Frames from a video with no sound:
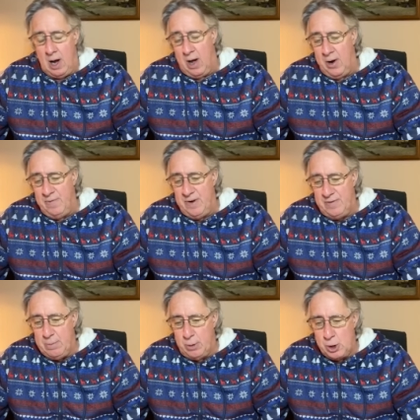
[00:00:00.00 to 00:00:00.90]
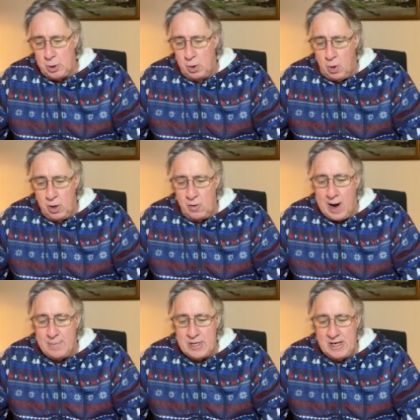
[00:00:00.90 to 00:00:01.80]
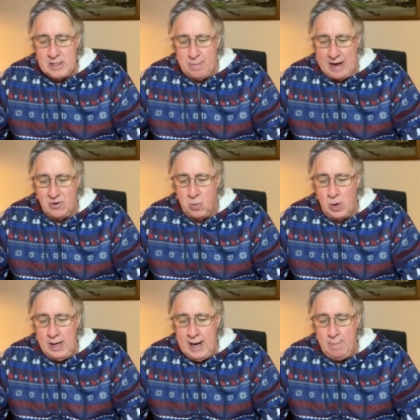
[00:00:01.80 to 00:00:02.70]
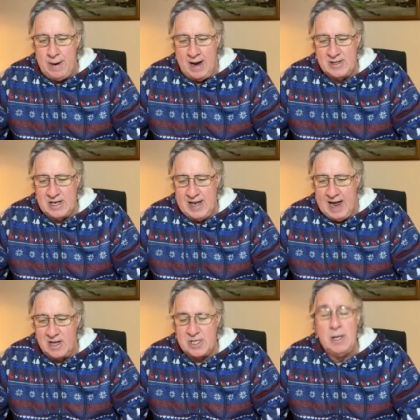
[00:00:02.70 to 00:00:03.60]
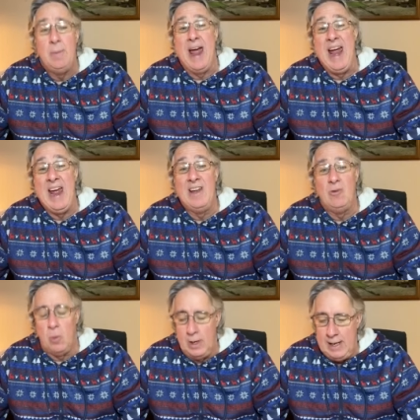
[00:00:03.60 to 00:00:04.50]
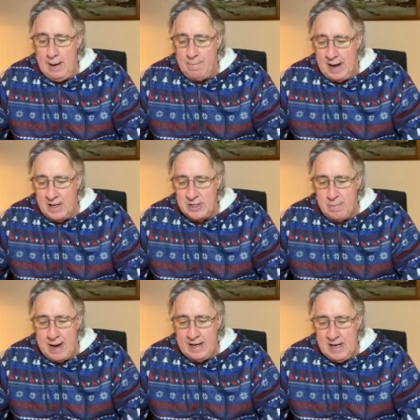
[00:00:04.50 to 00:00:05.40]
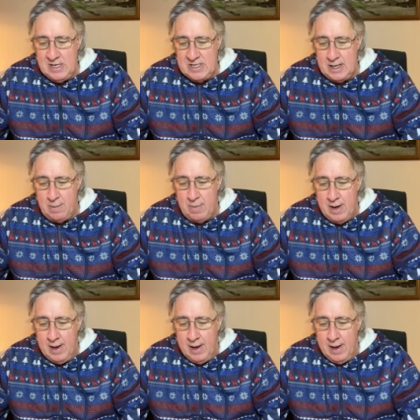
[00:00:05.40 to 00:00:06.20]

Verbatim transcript: 150 bushel corn crop takes about 28 pounds of calcium and 28 pounds of magnesium.